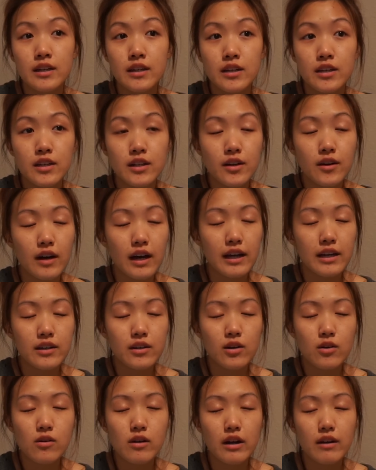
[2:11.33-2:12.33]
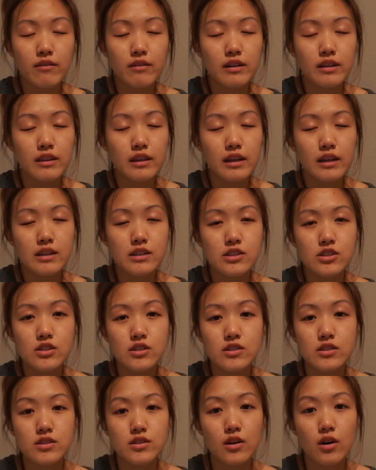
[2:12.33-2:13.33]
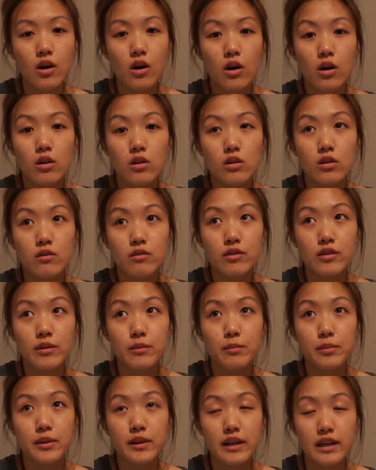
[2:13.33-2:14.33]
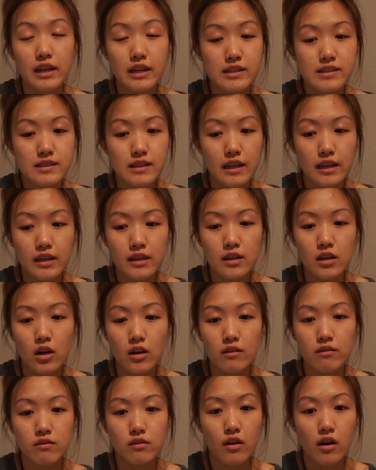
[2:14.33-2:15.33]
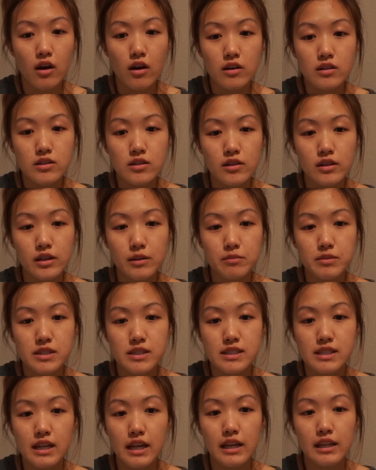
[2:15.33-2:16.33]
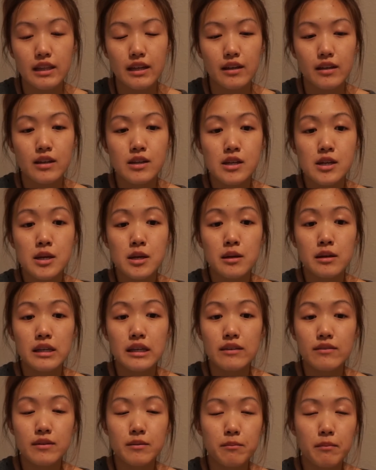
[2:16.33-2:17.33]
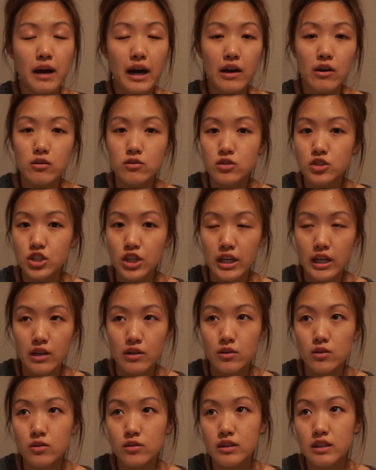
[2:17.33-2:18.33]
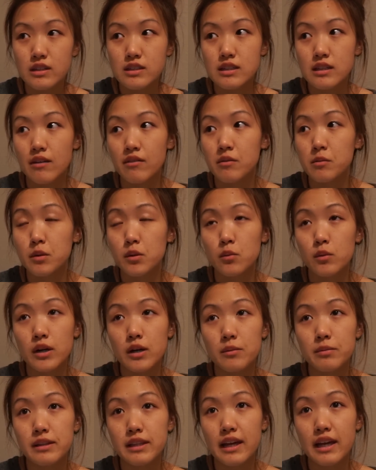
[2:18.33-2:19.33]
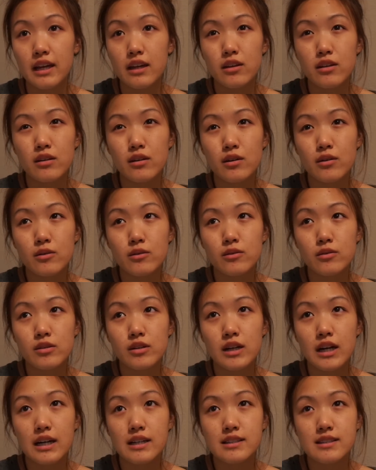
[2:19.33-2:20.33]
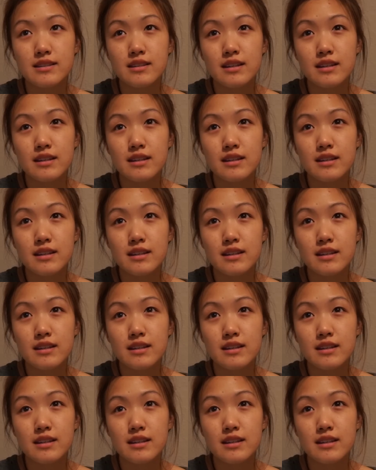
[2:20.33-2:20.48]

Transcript: you know, I know everything is just all over the place. Like, our vlogs aren't up to date. Like, even my own channel, things haven't been well. But like, you know, you guys,